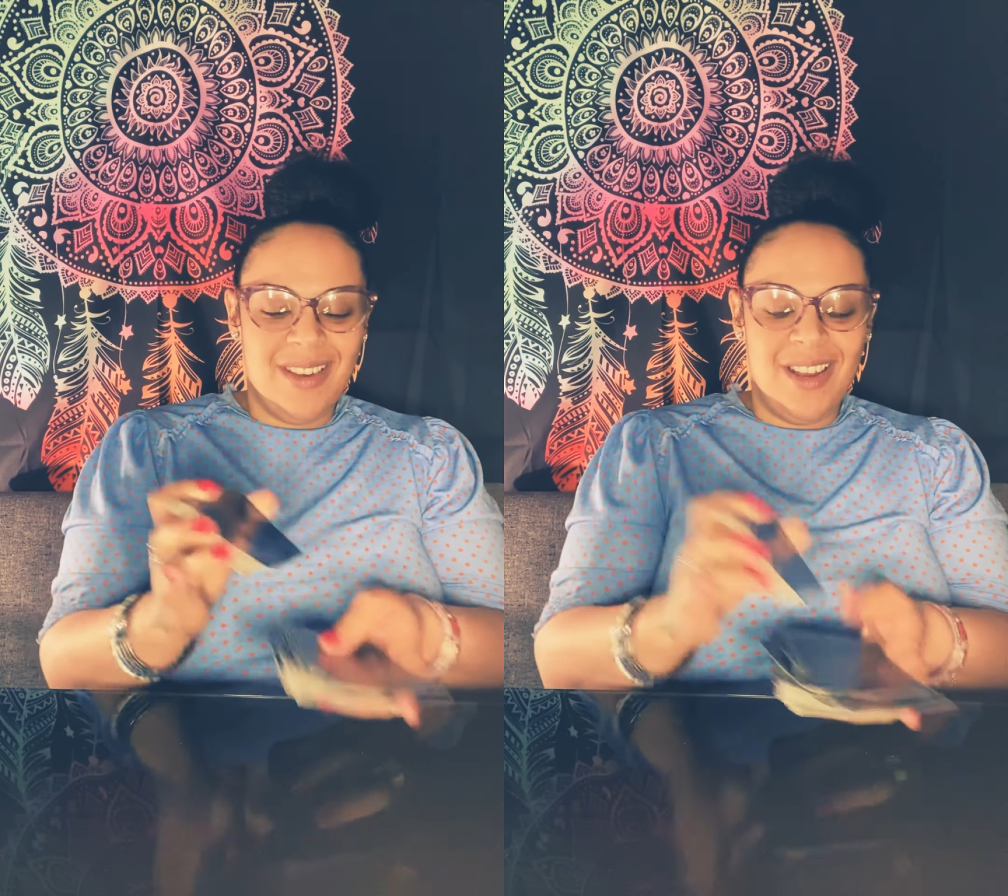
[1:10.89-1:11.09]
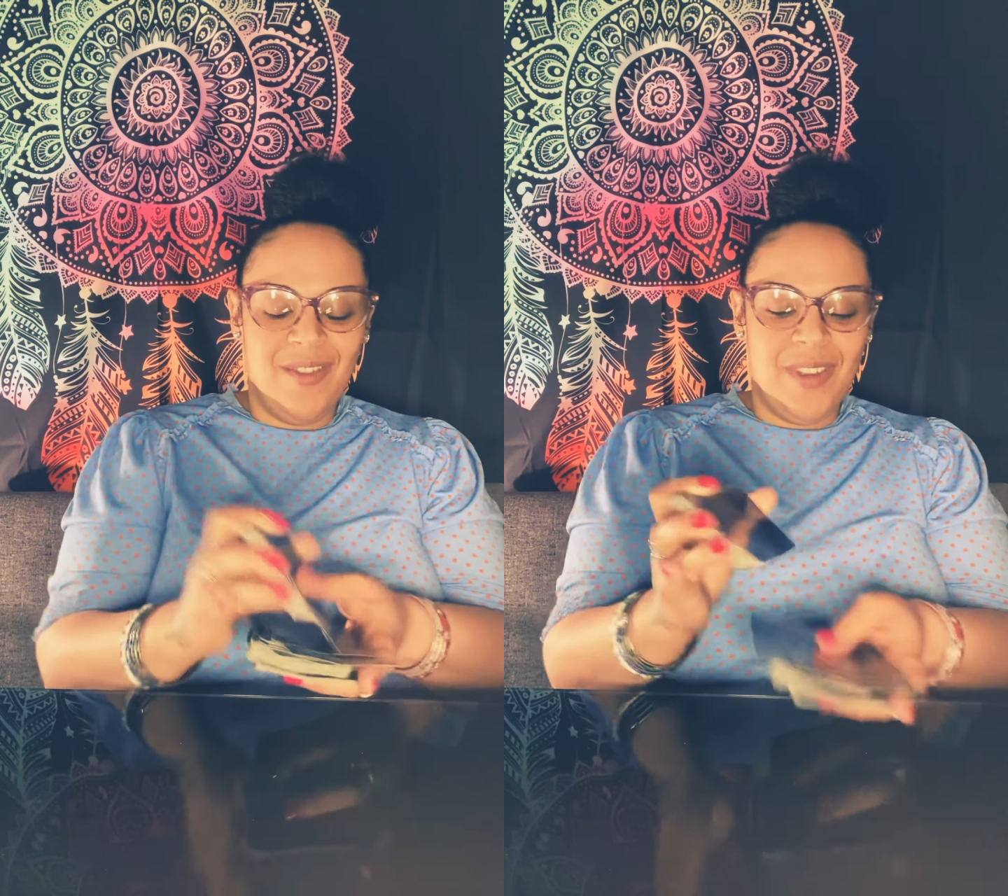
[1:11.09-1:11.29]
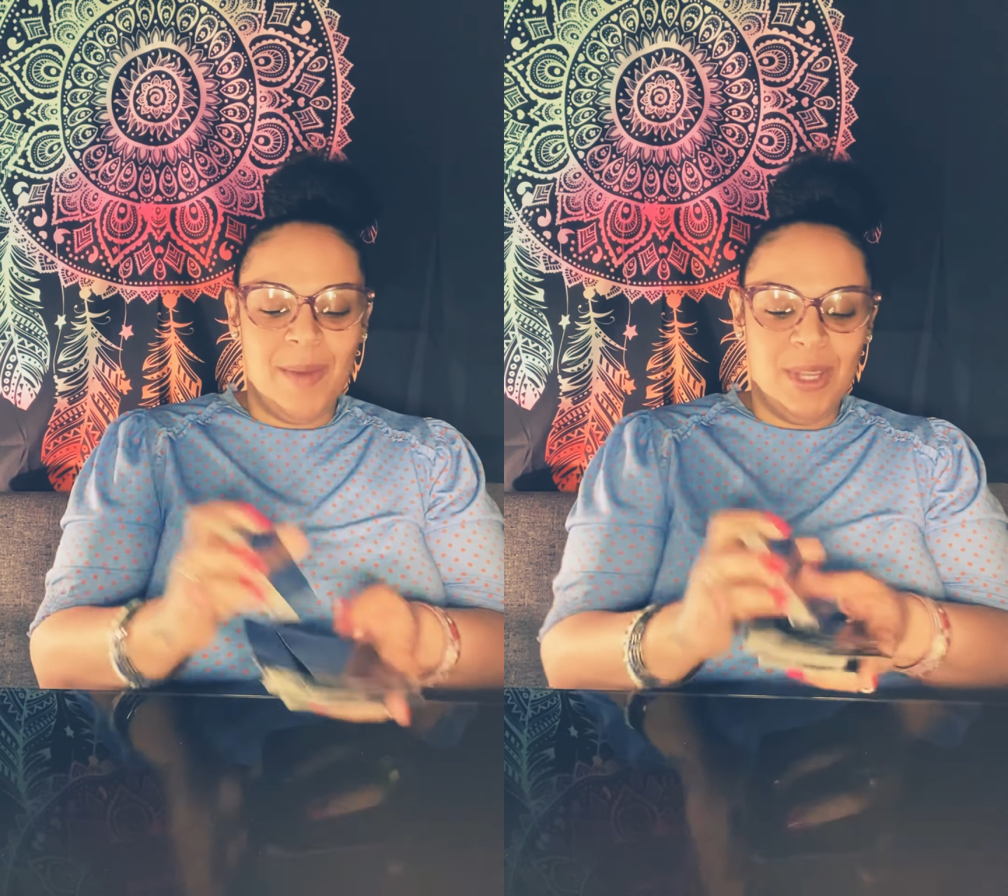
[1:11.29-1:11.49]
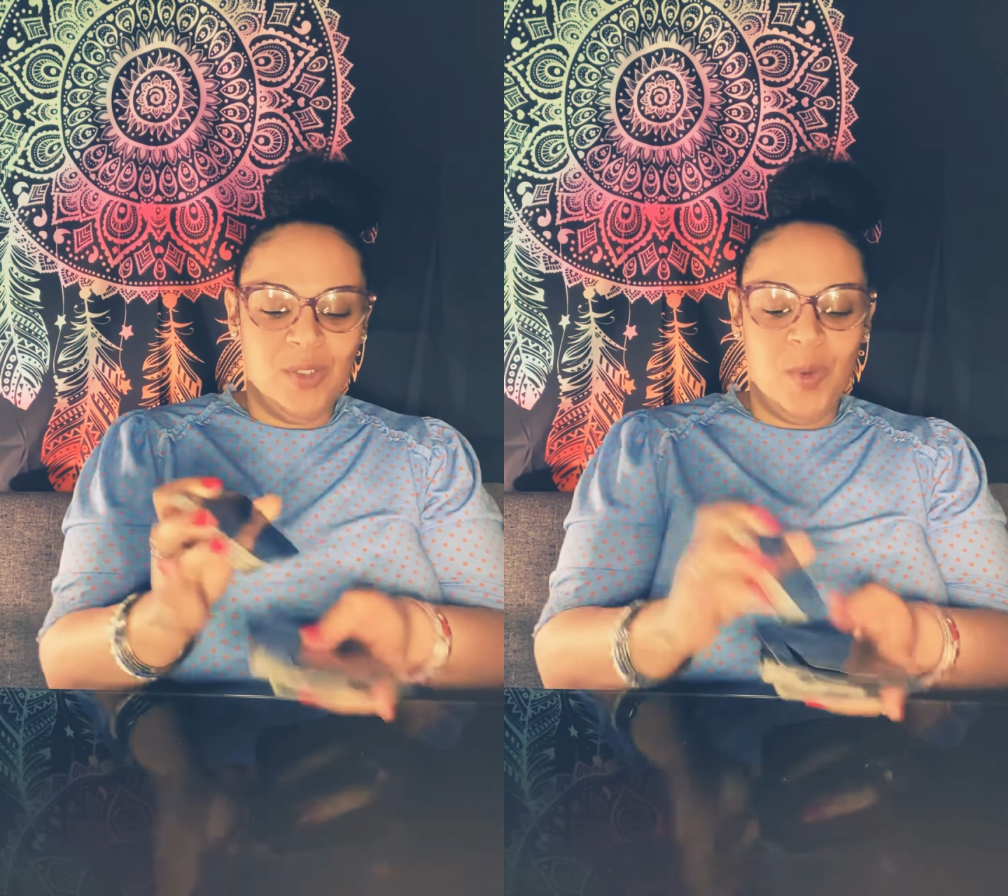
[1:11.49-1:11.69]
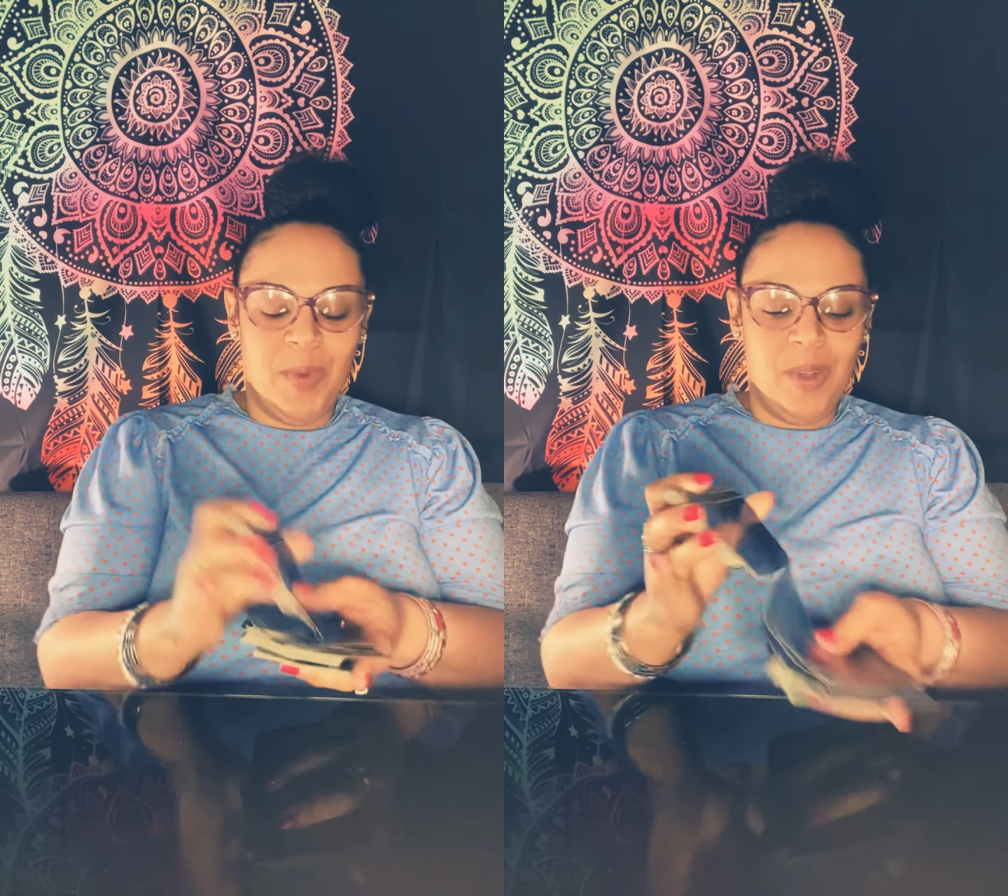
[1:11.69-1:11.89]
I know, like, my
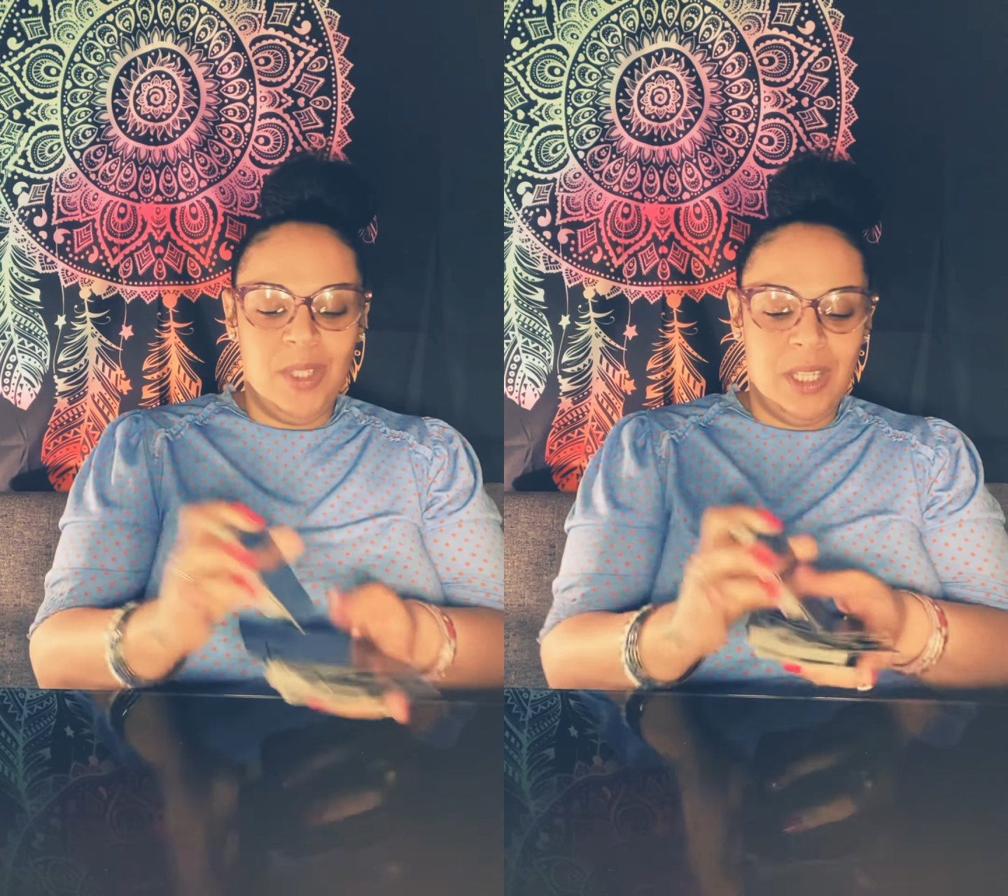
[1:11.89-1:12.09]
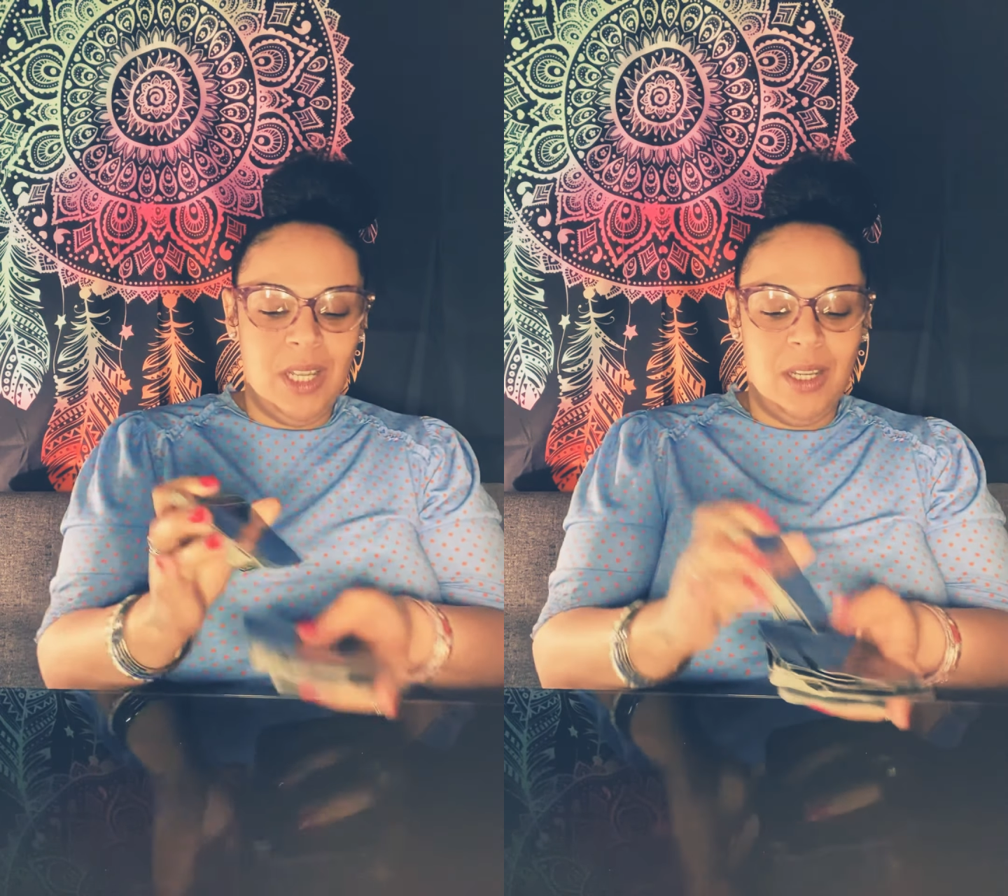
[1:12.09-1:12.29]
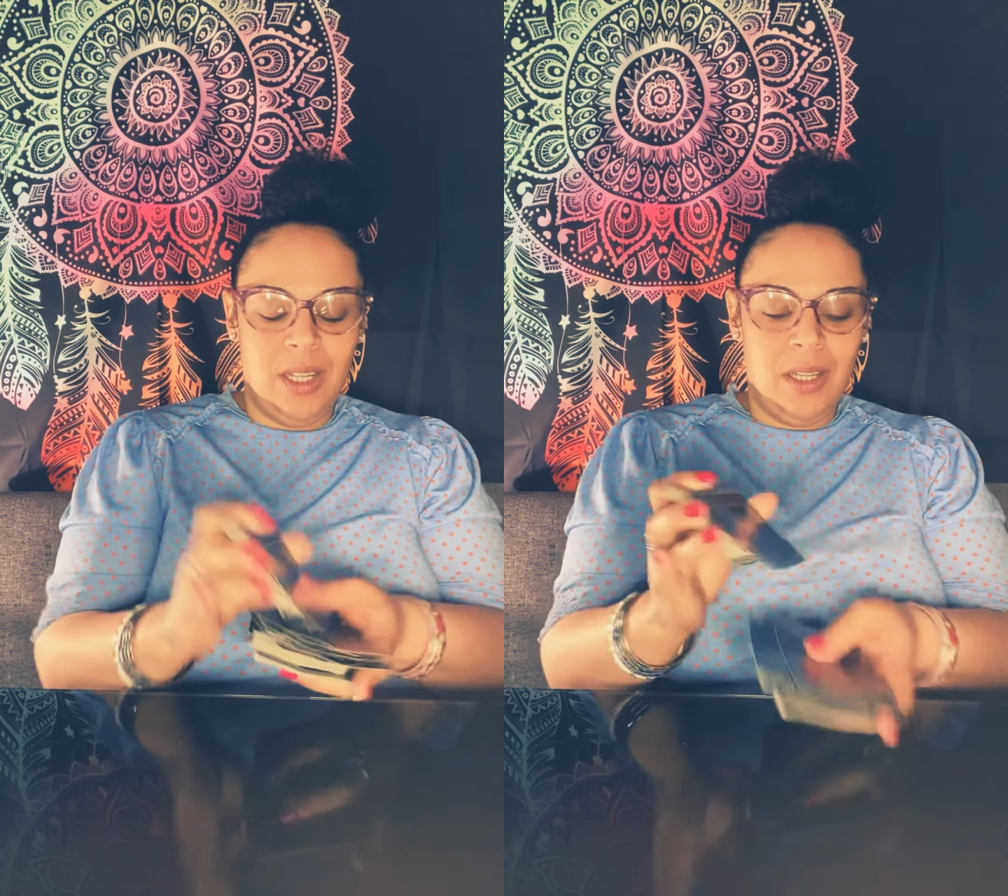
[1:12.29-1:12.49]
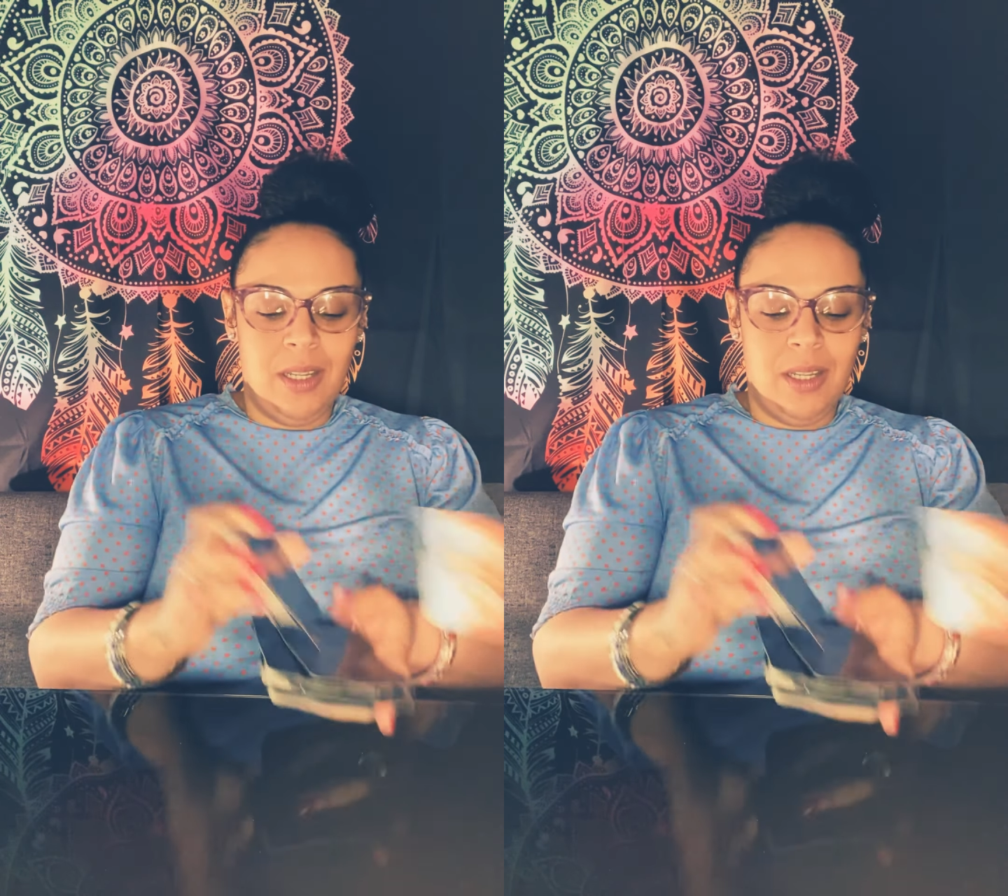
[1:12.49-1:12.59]
Scorpios need it.